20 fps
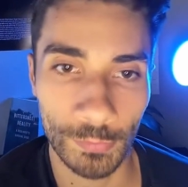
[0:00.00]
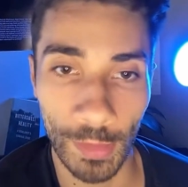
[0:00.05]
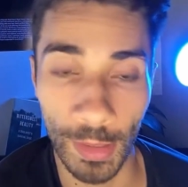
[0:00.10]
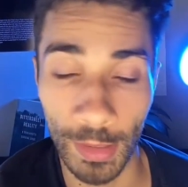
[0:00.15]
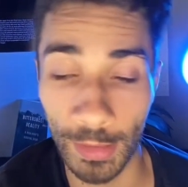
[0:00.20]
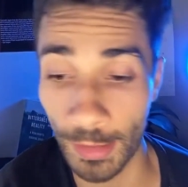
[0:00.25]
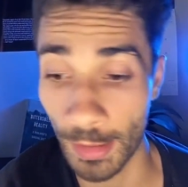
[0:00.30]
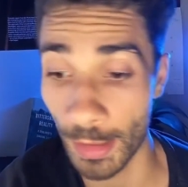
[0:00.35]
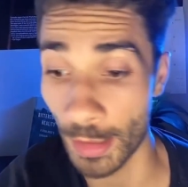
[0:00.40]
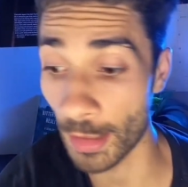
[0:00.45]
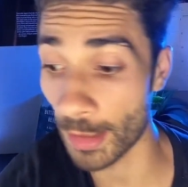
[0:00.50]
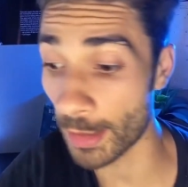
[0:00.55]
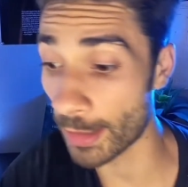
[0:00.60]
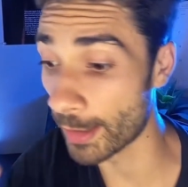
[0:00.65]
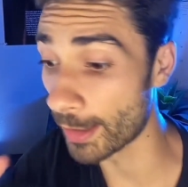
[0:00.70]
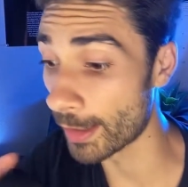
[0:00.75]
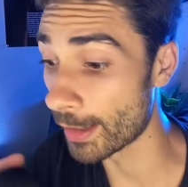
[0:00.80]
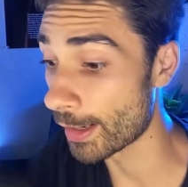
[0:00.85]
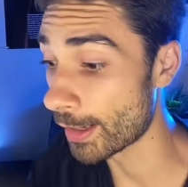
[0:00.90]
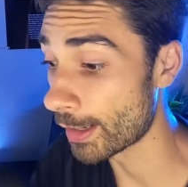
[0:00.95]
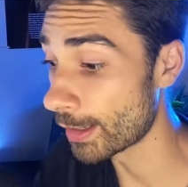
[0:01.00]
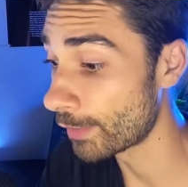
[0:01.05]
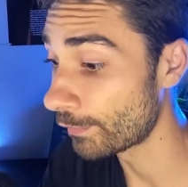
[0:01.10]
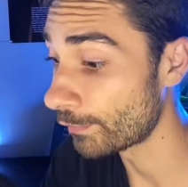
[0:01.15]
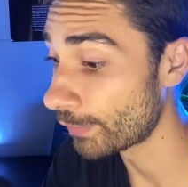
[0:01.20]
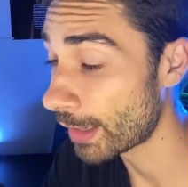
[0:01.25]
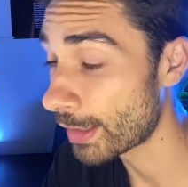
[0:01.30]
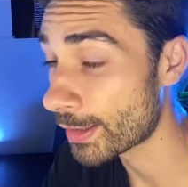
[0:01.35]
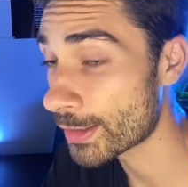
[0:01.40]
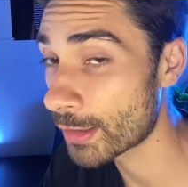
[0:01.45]
And and if
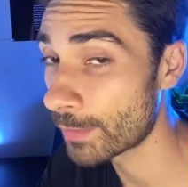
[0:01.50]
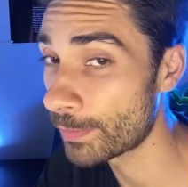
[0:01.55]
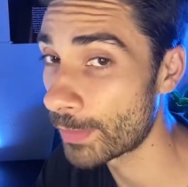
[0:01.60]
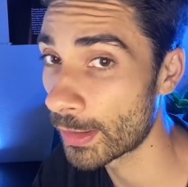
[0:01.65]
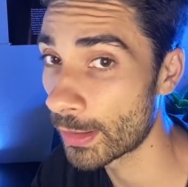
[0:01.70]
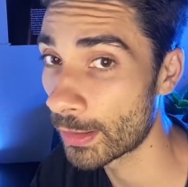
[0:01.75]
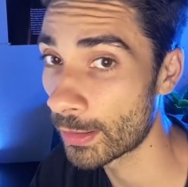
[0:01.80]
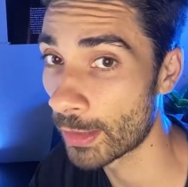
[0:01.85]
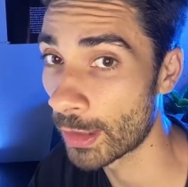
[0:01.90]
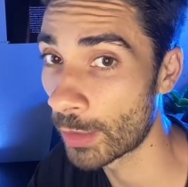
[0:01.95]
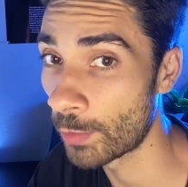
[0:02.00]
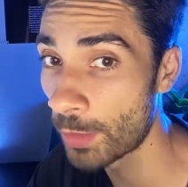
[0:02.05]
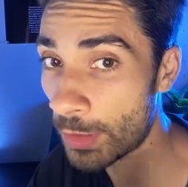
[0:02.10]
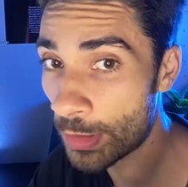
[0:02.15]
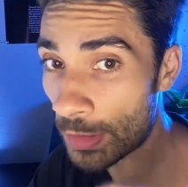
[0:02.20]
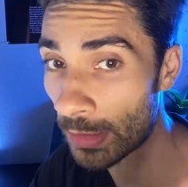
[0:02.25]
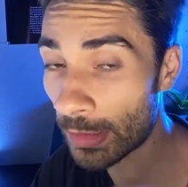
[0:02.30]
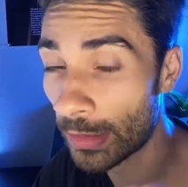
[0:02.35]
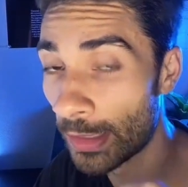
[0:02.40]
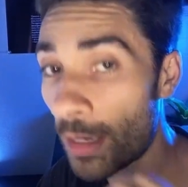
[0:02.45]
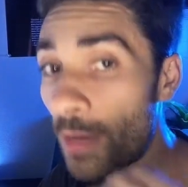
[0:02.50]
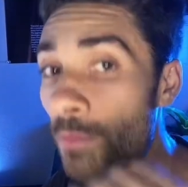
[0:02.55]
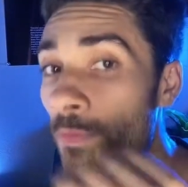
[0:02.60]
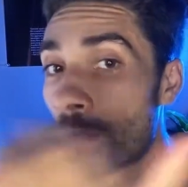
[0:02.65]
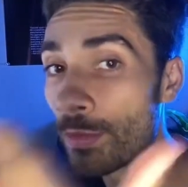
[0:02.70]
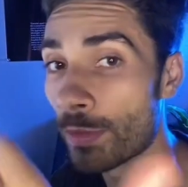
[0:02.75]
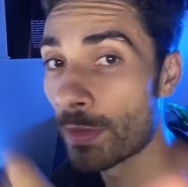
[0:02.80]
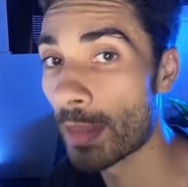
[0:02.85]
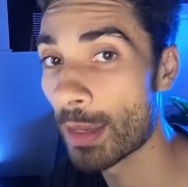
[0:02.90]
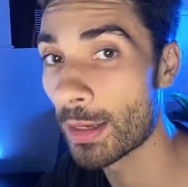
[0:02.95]
you had something increasingly
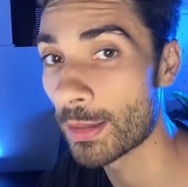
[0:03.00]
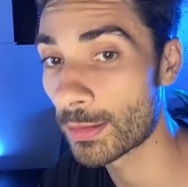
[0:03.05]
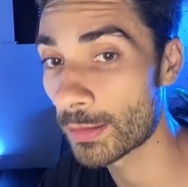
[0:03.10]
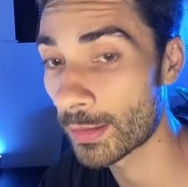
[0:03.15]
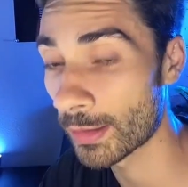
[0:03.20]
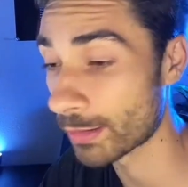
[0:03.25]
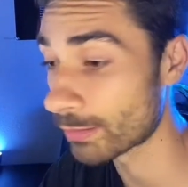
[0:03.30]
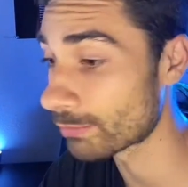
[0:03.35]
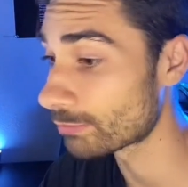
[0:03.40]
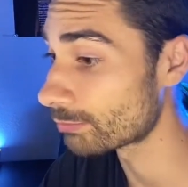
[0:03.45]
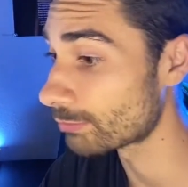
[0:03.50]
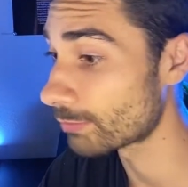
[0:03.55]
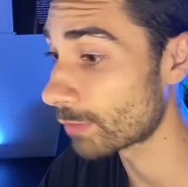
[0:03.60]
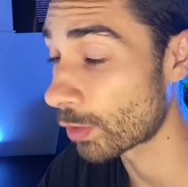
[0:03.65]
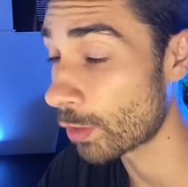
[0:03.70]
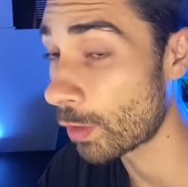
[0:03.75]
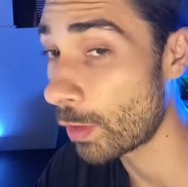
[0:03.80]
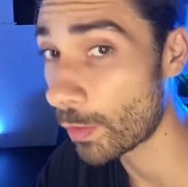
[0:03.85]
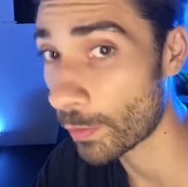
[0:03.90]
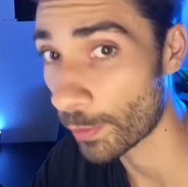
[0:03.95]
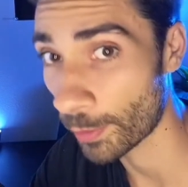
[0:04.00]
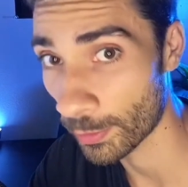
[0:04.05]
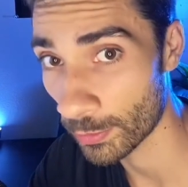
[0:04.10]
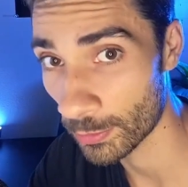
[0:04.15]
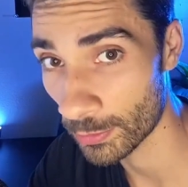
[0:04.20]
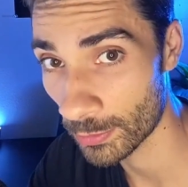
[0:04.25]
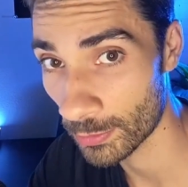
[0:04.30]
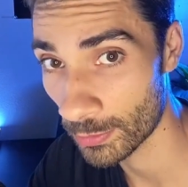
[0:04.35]
heavier than that, like a car,